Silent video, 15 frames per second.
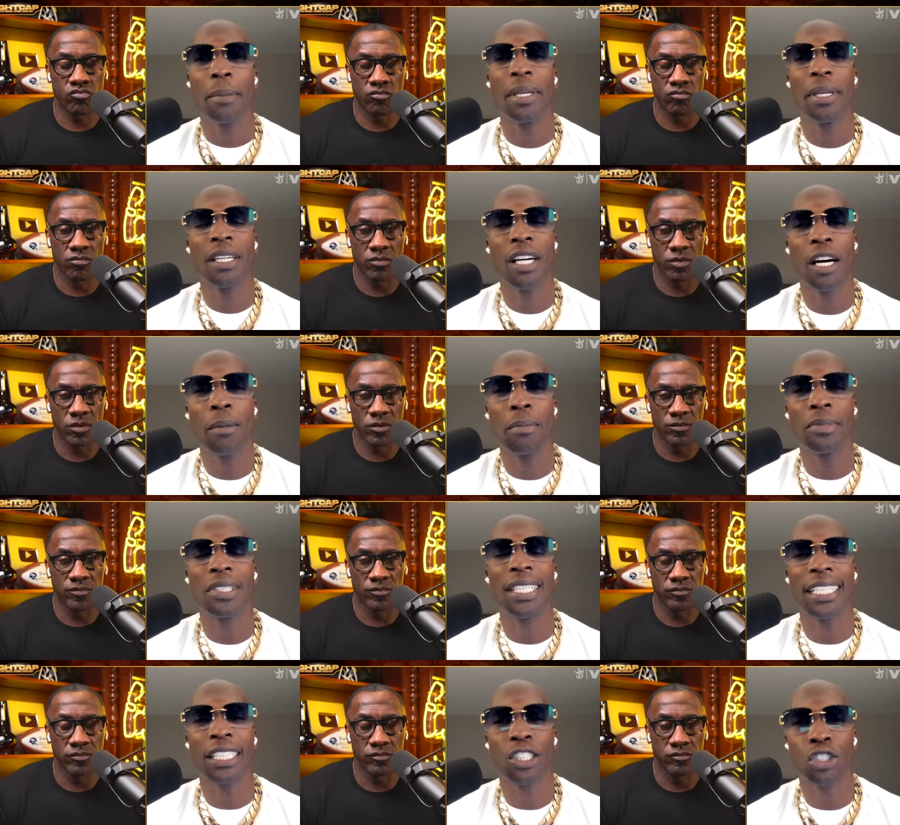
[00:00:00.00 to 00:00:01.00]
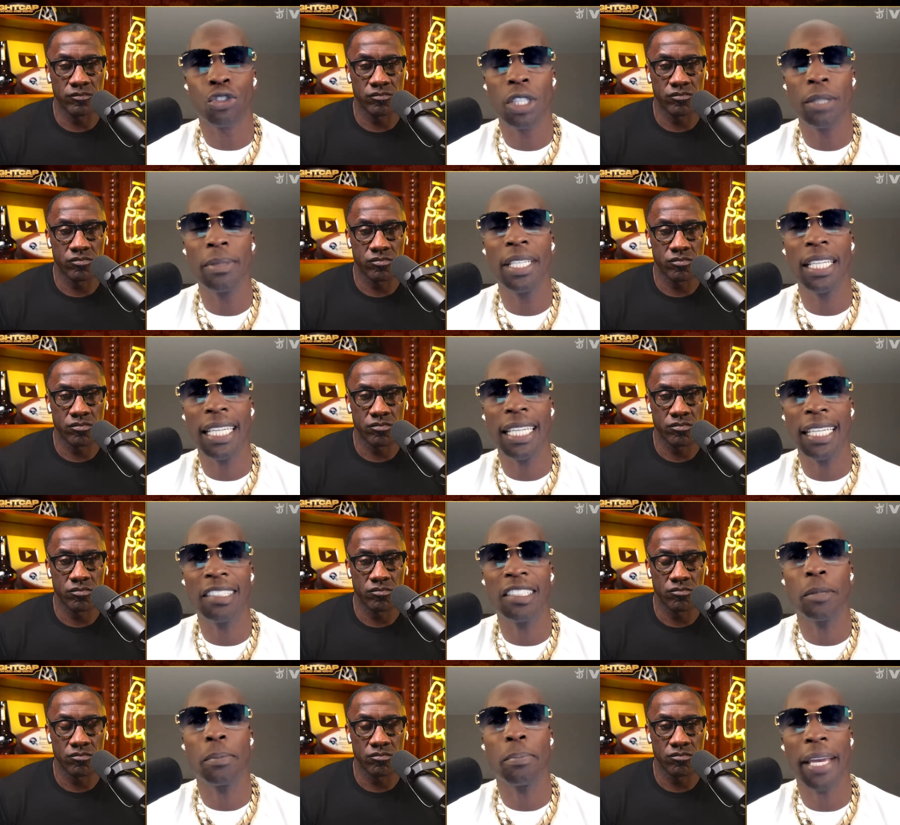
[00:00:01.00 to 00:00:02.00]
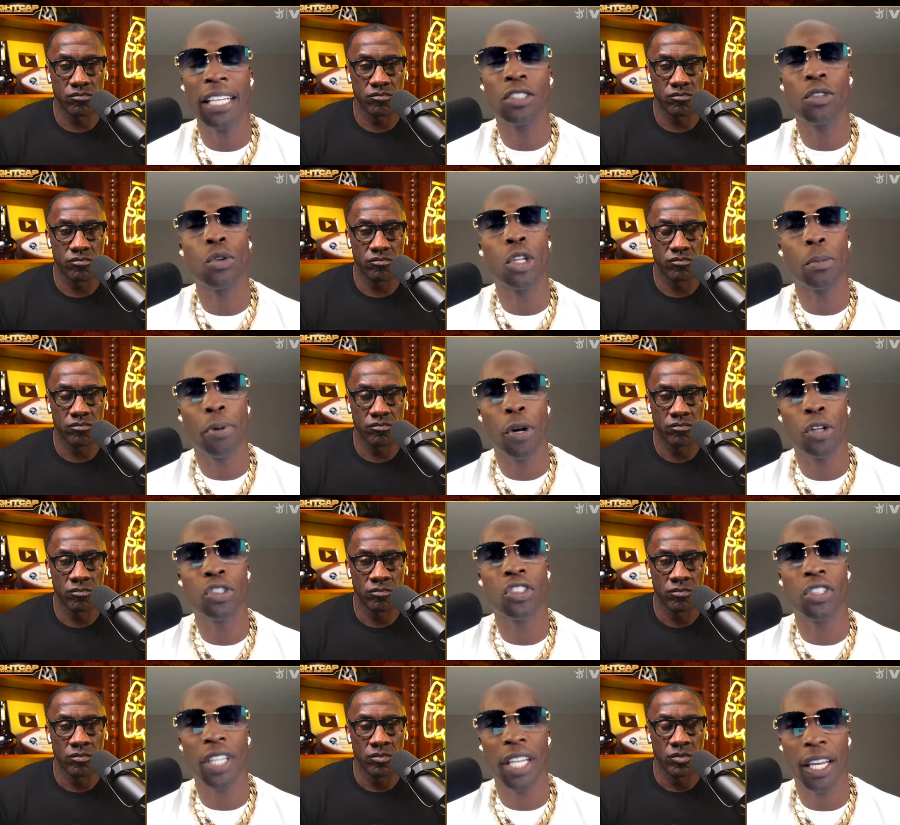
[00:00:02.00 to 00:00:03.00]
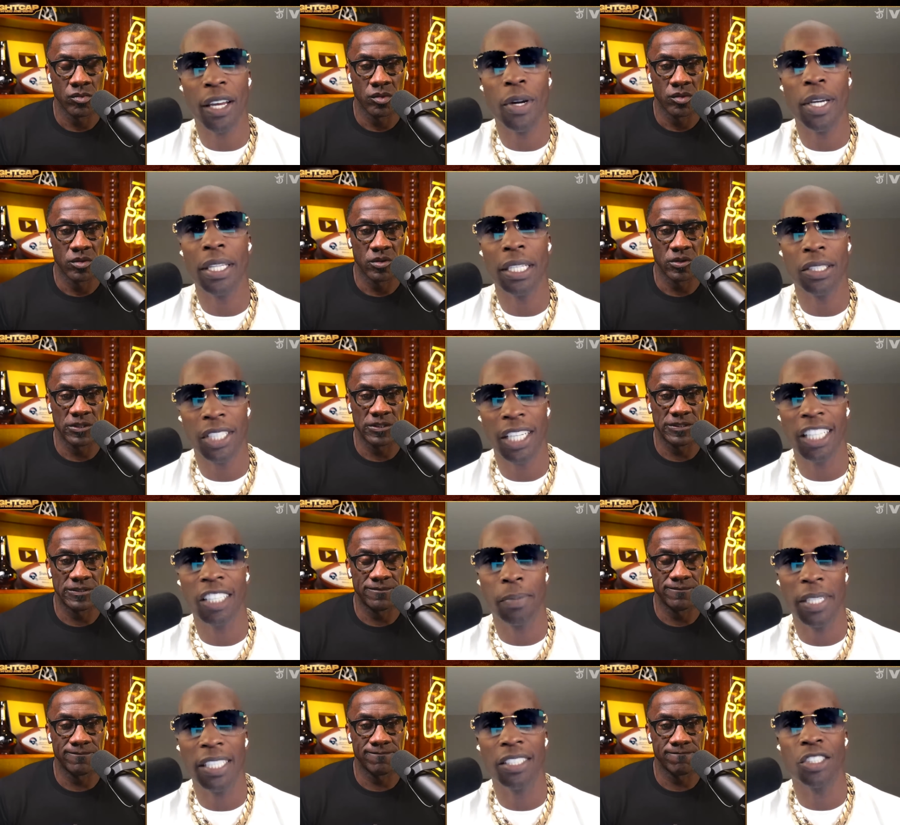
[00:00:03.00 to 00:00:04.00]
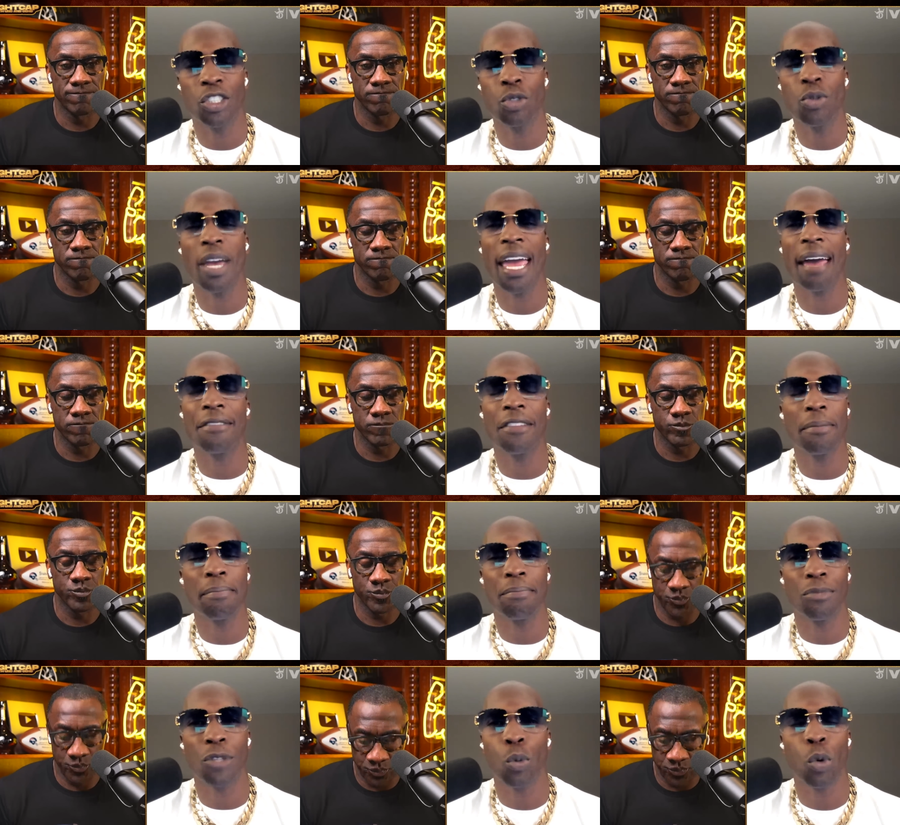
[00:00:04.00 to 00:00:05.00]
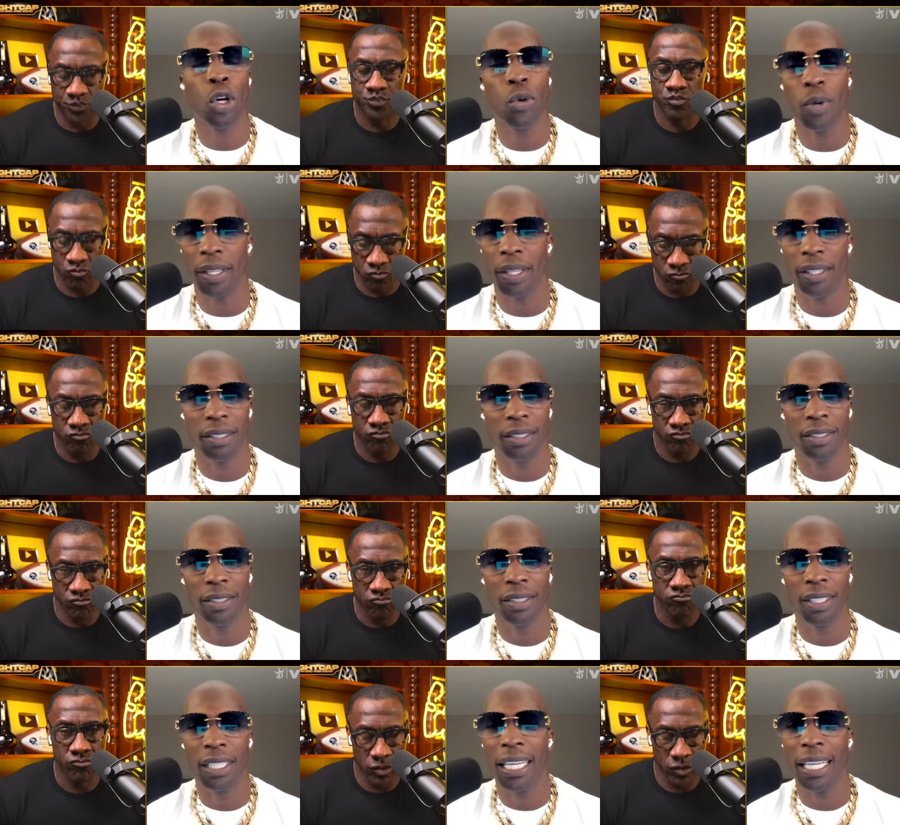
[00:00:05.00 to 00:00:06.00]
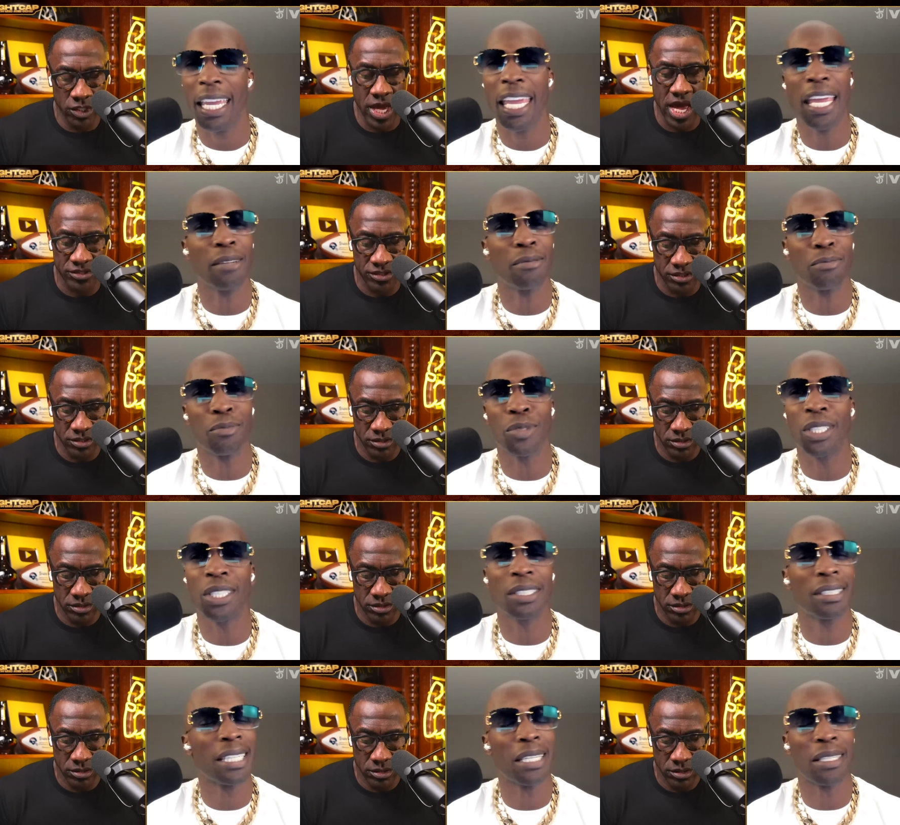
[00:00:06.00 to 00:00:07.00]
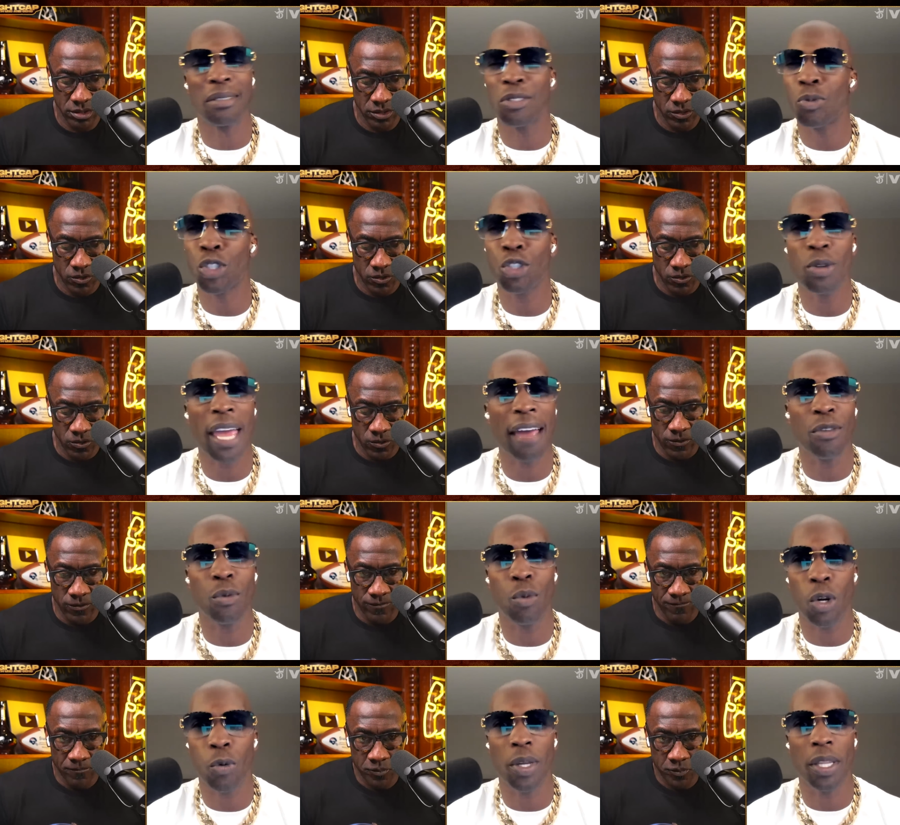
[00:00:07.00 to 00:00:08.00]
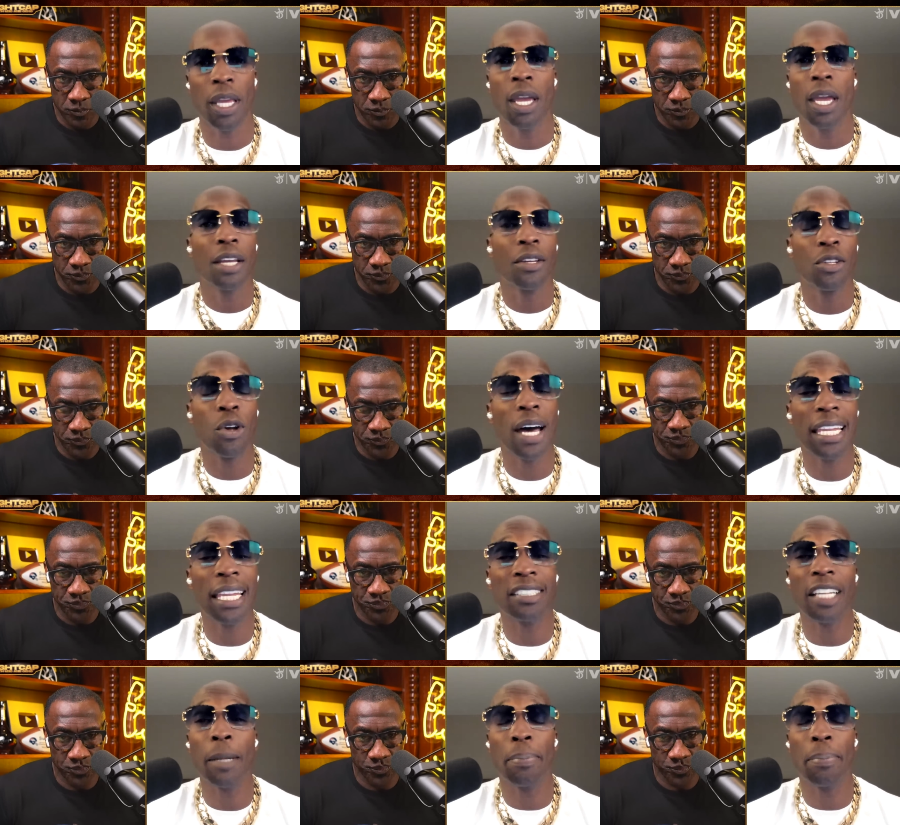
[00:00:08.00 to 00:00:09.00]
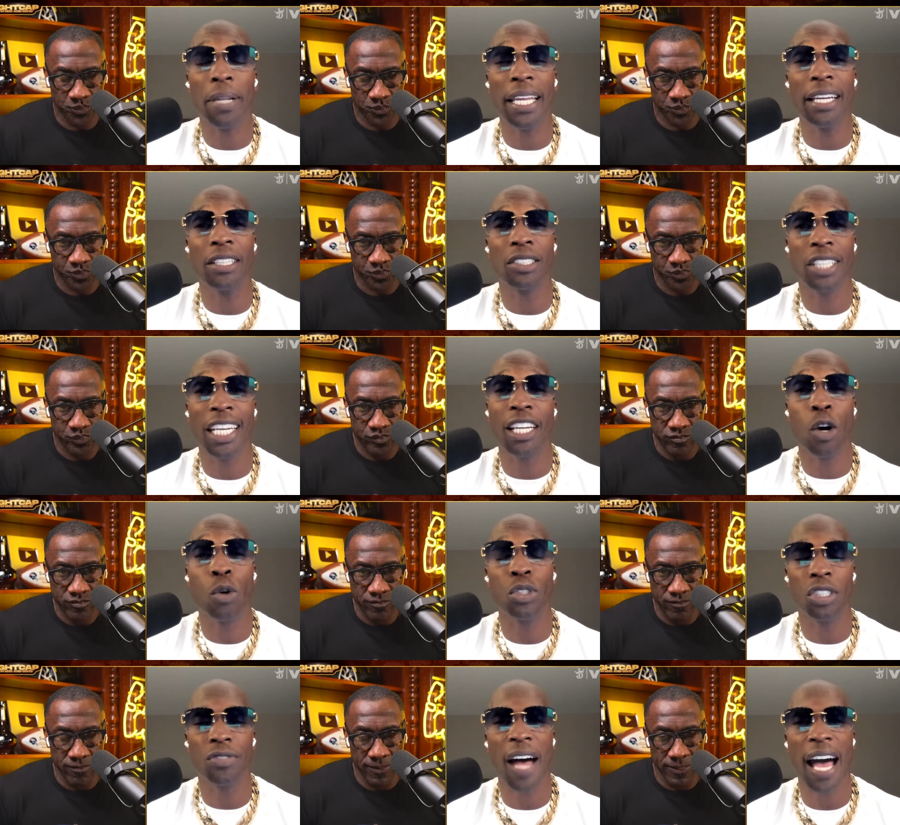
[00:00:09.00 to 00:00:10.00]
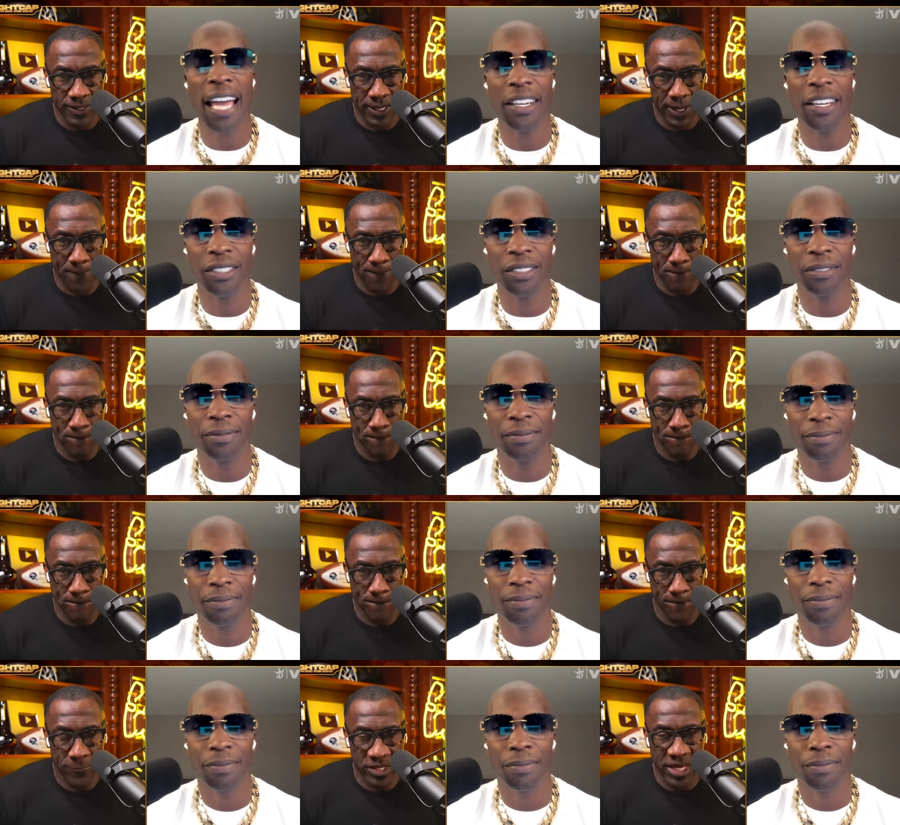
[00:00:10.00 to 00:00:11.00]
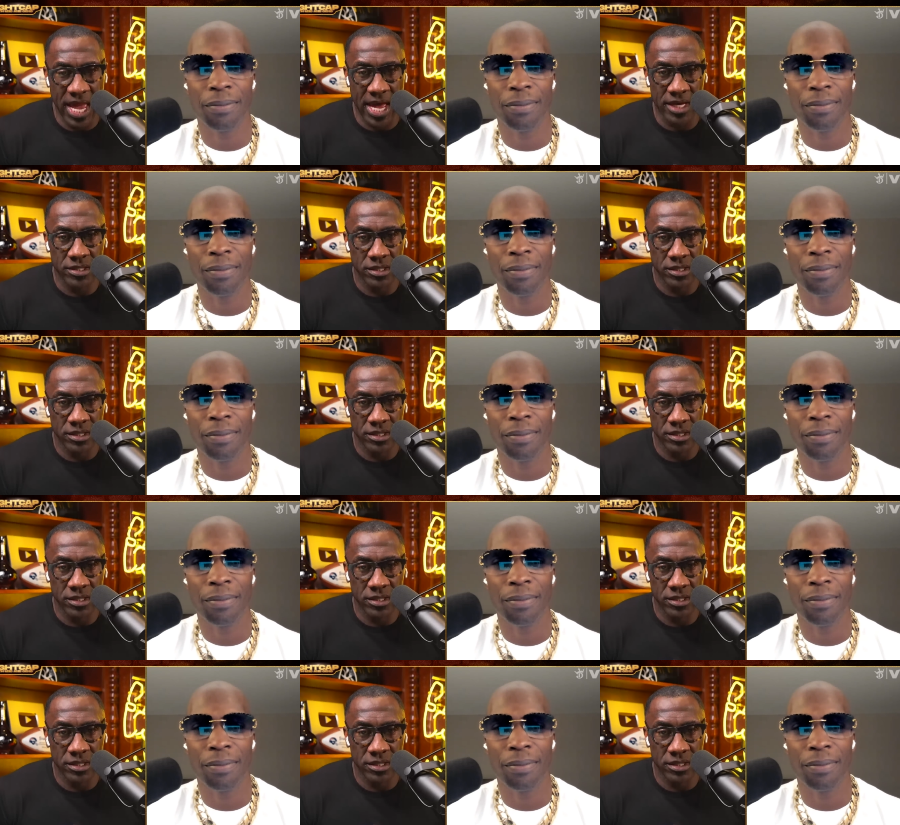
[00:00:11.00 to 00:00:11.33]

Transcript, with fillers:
Speaker 1: becomes extremely easy based on the personnel and the chess pieces you have to work with. Yes. What you have to work with. You know how they say players get coaches fired? Yeah.